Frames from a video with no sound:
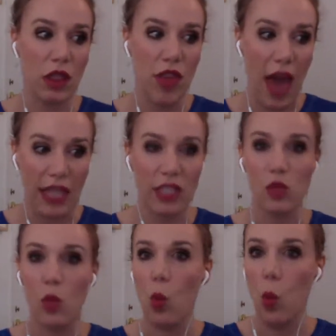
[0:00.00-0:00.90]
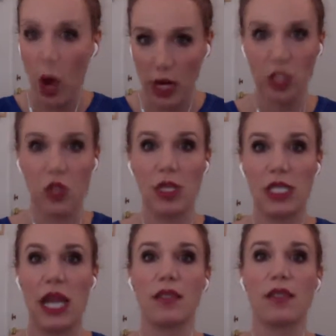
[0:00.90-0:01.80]
that is
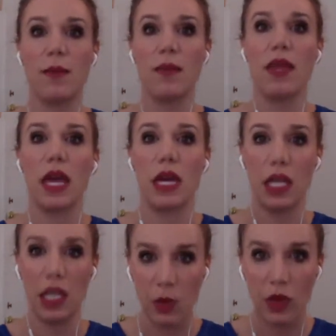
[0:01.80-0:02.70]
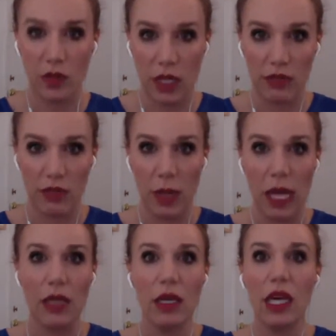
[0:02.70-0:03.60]
100% something he would have done for
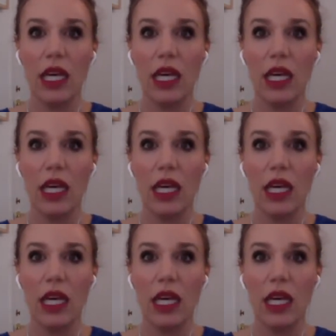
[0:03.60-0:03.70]
me.